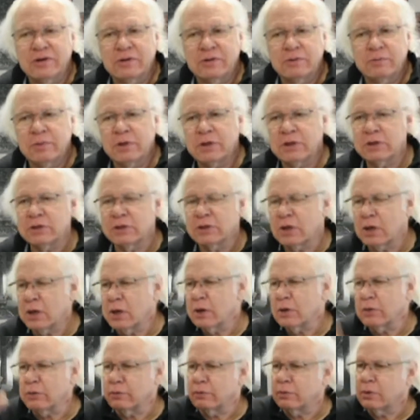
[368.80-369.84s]
Makes it,
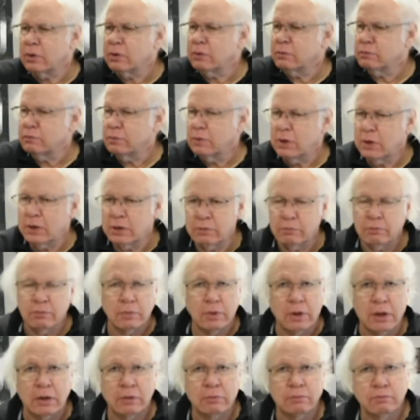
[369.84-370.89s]

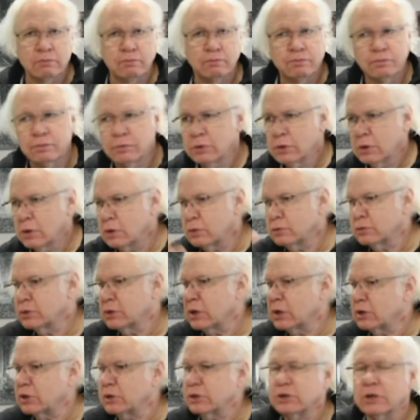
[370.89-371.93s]
and
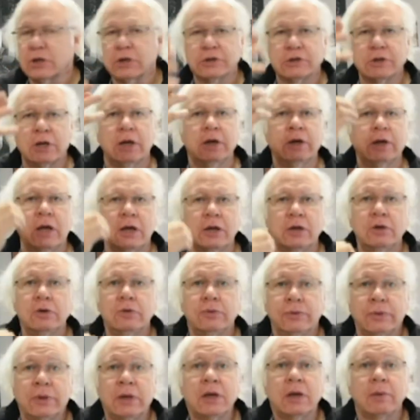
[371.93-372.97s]
such and such, and you
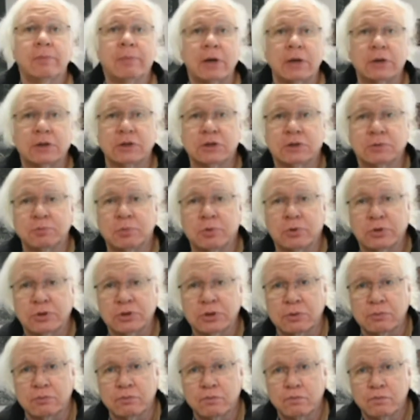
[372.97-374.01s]
think about this
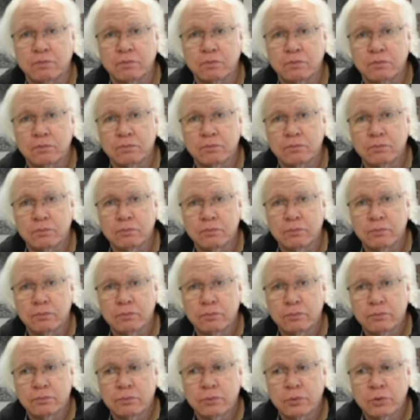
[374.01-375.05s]
person.
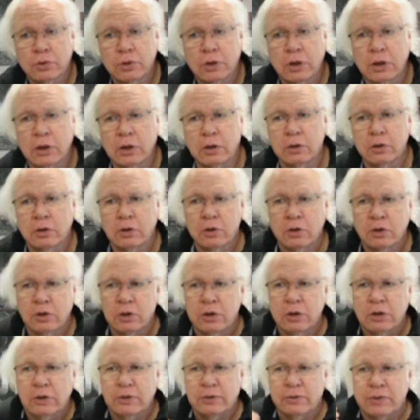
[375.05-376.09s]
Okay?
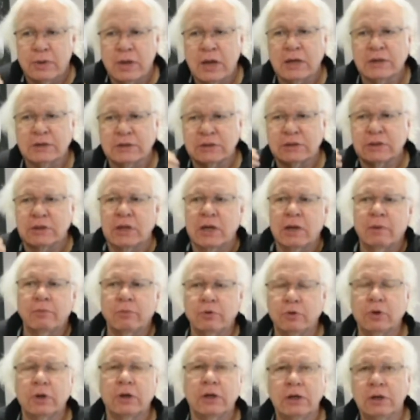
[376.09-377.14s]
That's
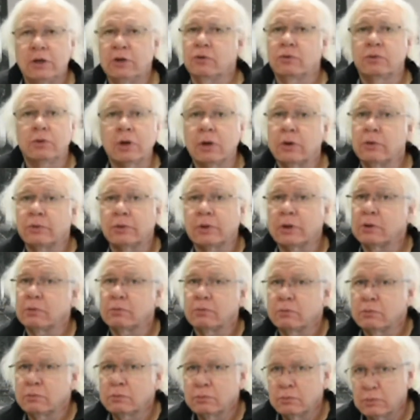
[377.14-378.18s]
them letting you know that
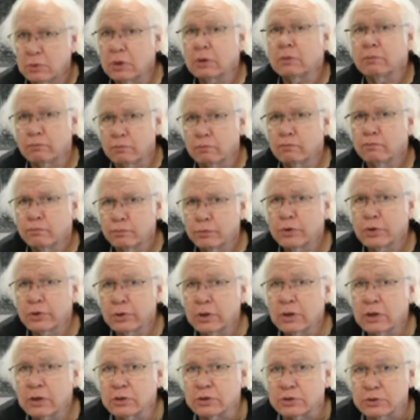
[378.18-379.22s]
they're
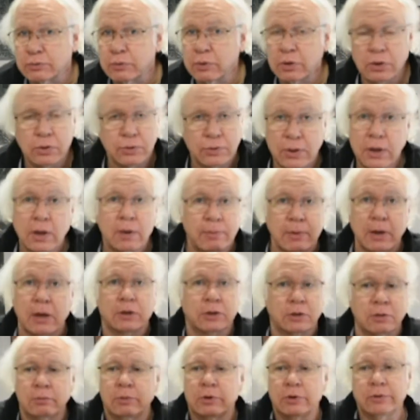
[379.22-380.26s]
here. So when you think about
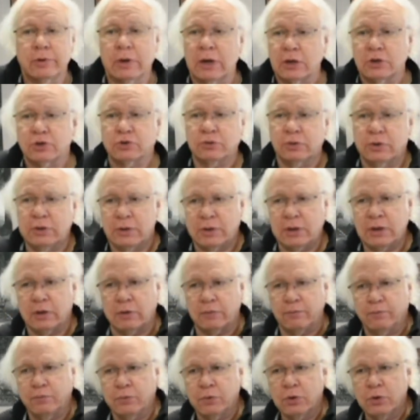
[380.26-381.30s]
them, they're actually there.